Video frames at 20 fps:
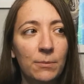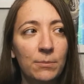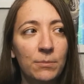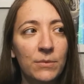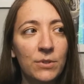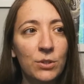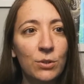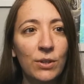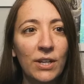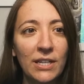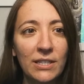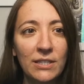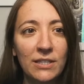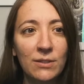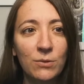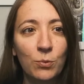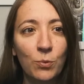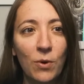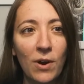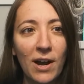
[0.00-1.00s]
So
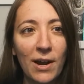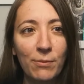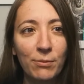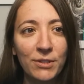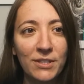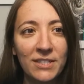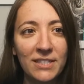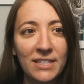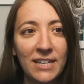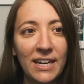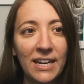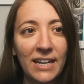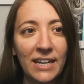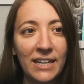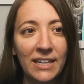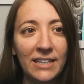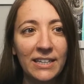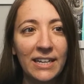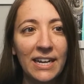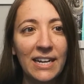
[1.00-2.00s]
that's why I would
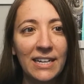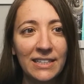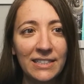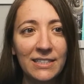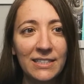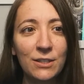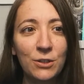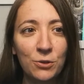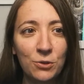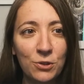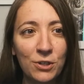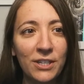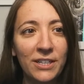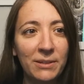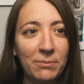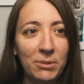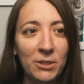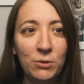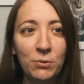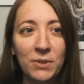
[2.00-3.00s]
say, yeah, it's usually
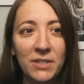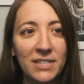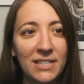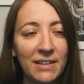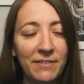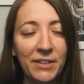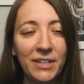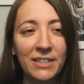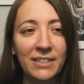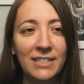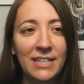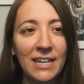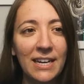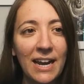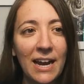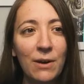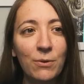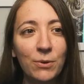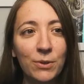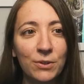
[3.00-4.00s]
between 7 and 10
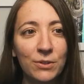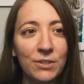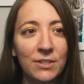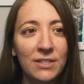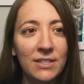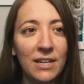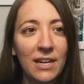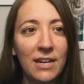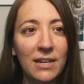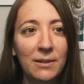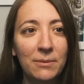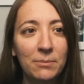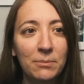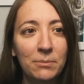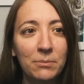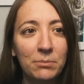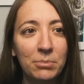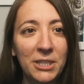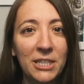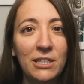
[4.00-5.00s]
hours
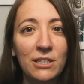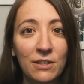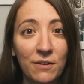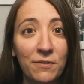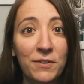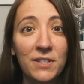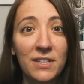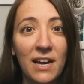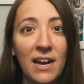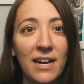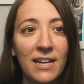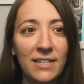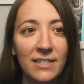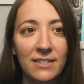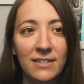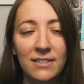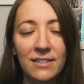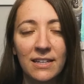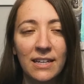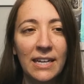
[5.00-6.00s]
because of
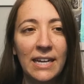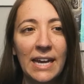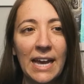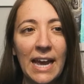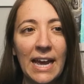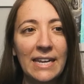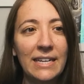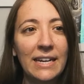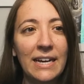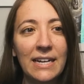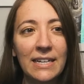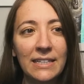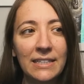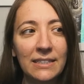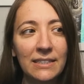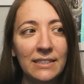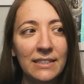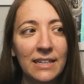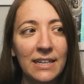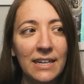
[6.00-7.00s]
size. And
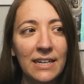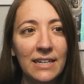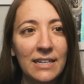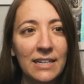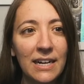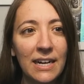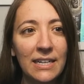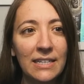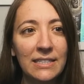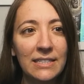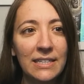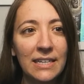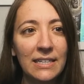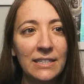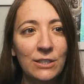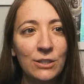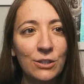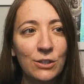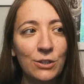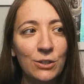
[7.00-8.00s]
I
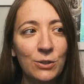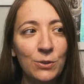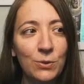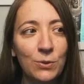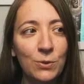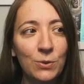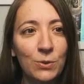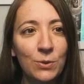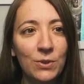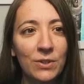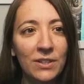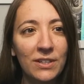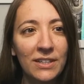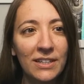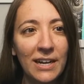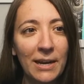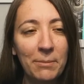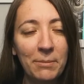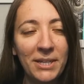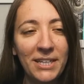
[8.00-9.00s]
tend to do,
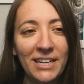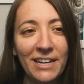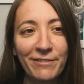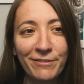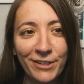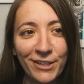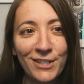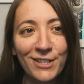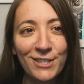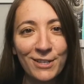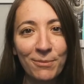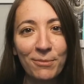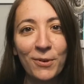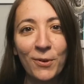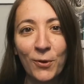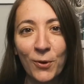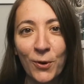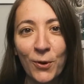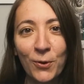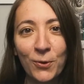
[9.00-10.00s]
I mean, I've done some
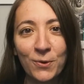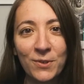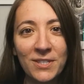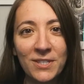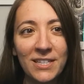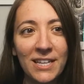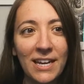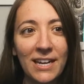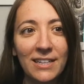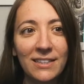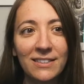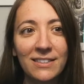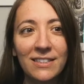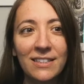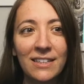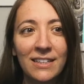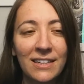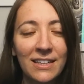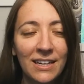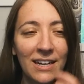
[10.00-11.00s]
logos that,
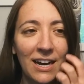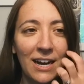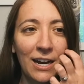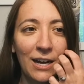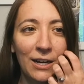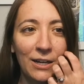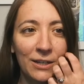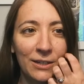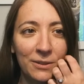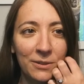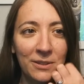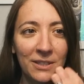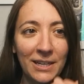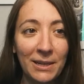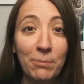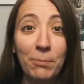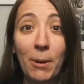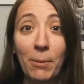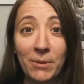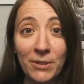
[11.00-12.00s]

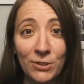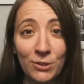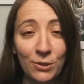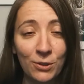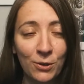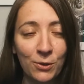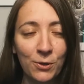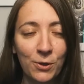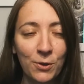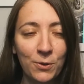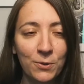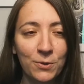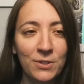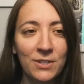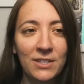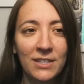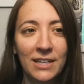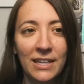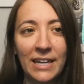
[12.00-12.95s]
like publisher logos,